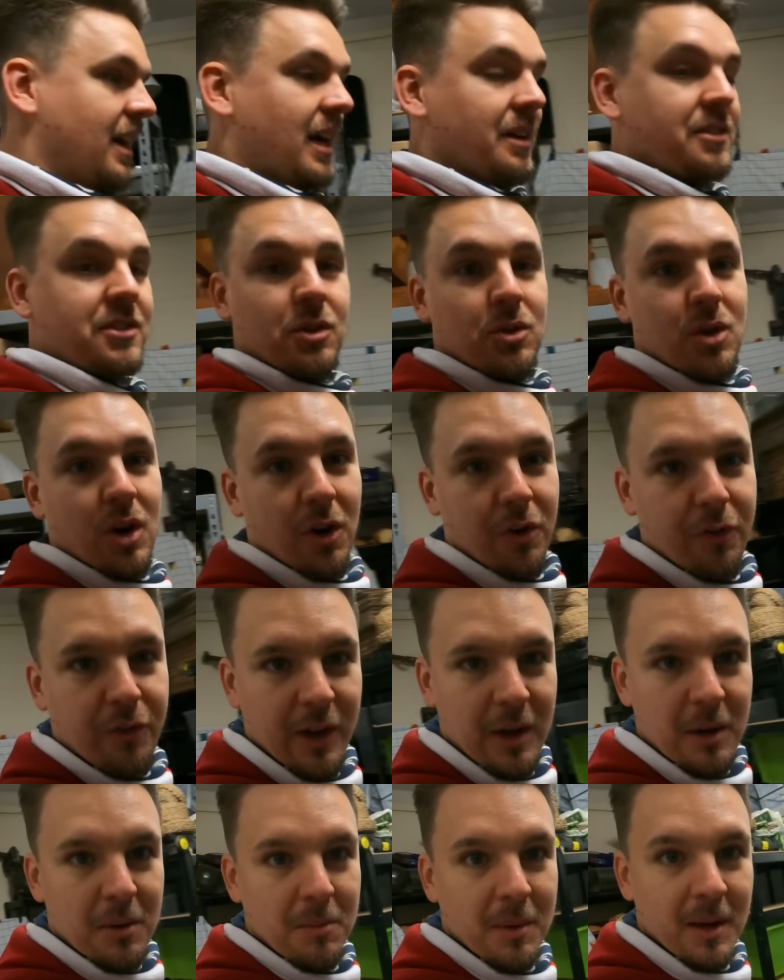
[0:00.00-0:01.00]
I still got to
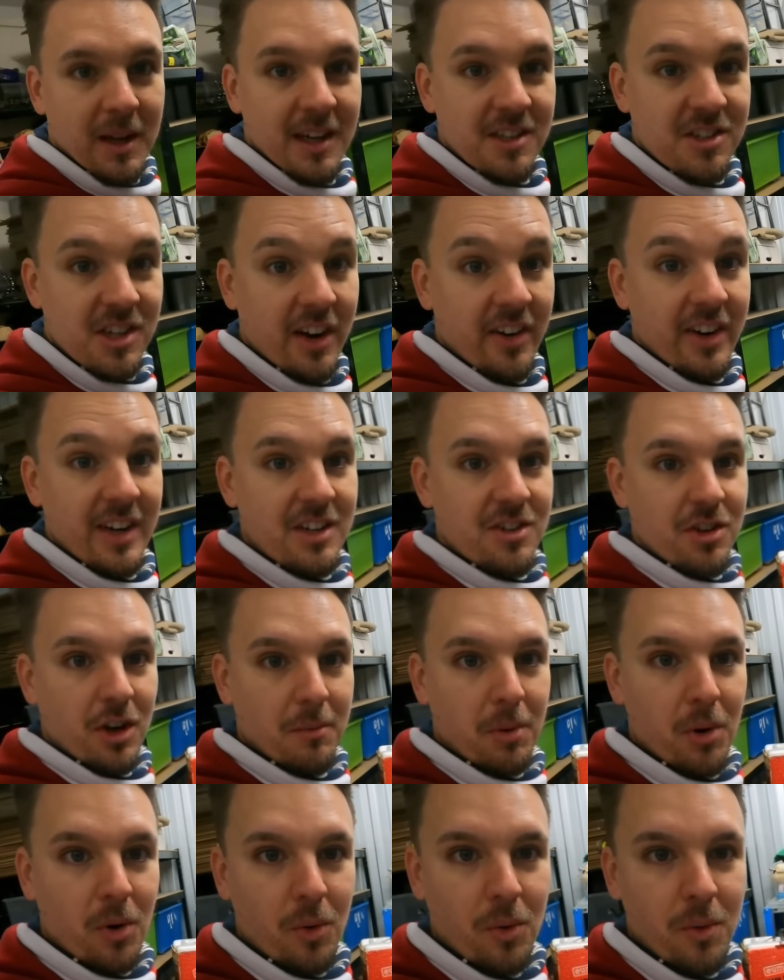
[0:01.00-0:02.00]
film a charity
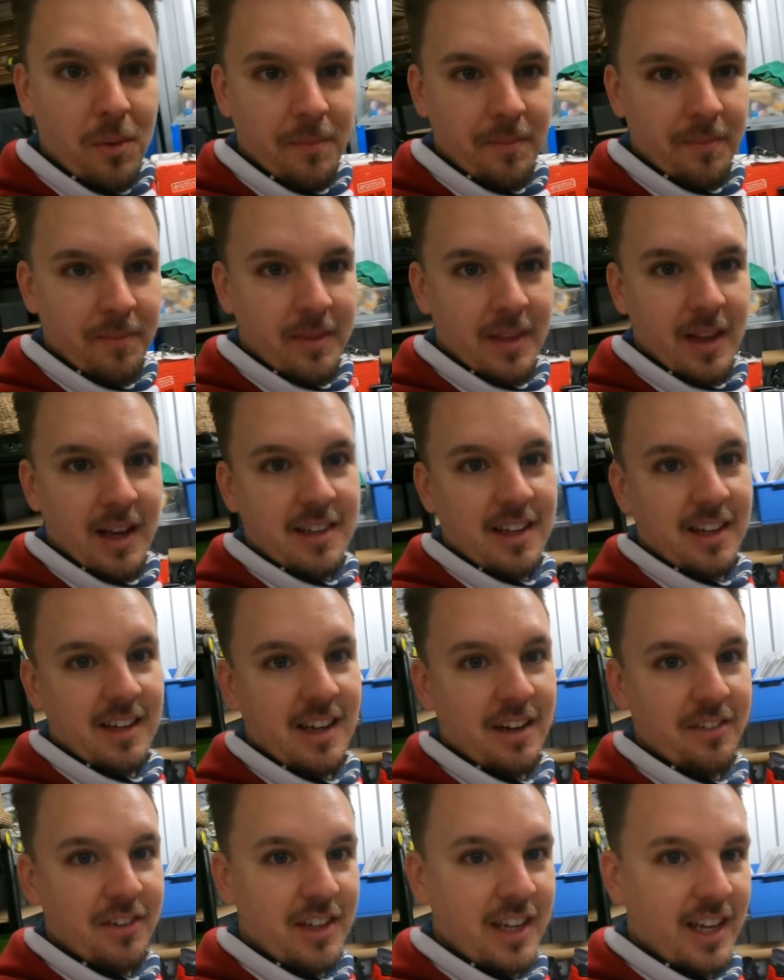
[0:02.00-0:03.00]
shop haul that I done
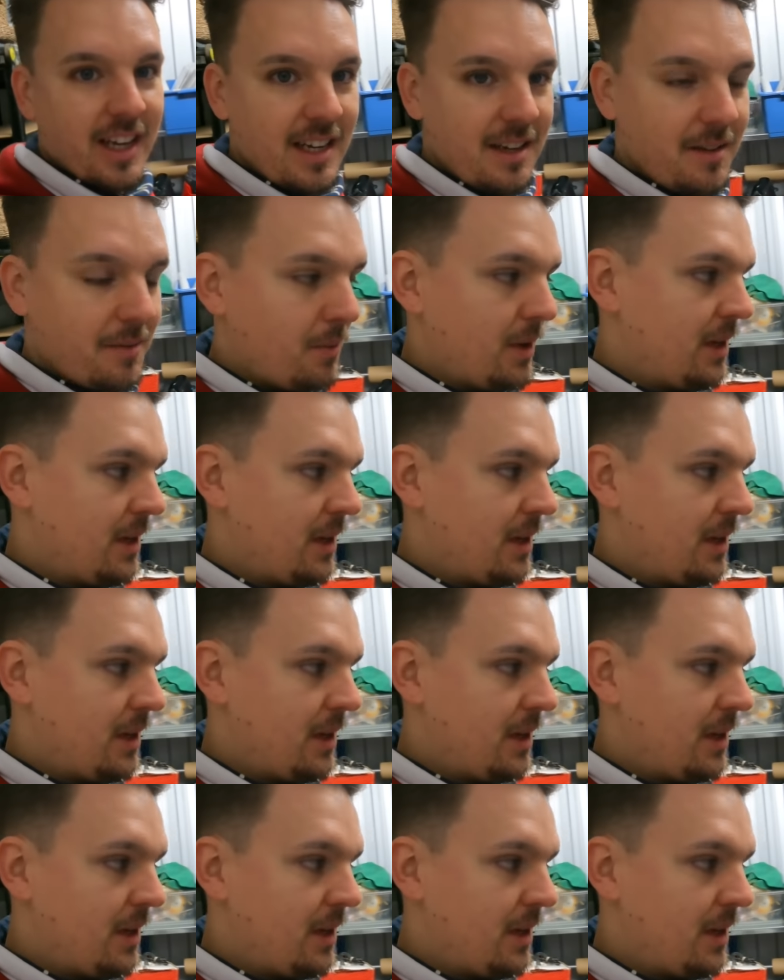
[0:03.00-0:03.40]
the other day,